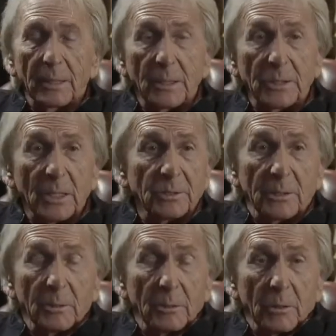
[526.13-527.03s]
it's
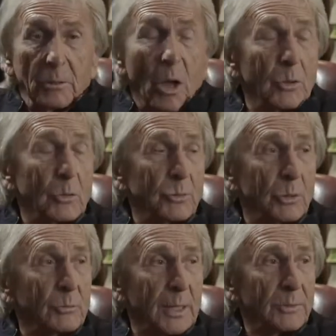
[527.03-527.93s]
just you, you, go you
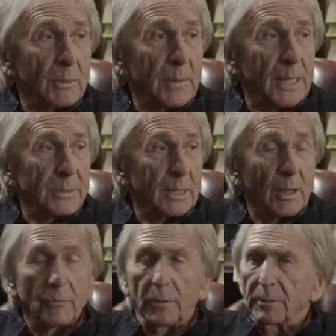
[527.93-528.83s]
do things amazing,
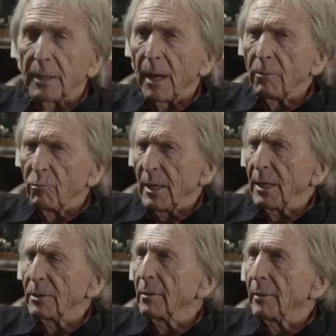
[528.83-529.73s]
and after you did I
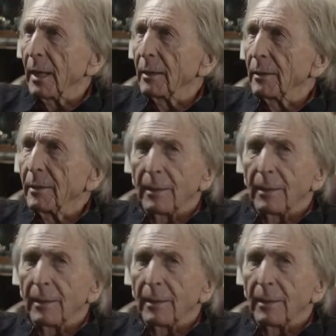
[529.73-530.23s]
really do that,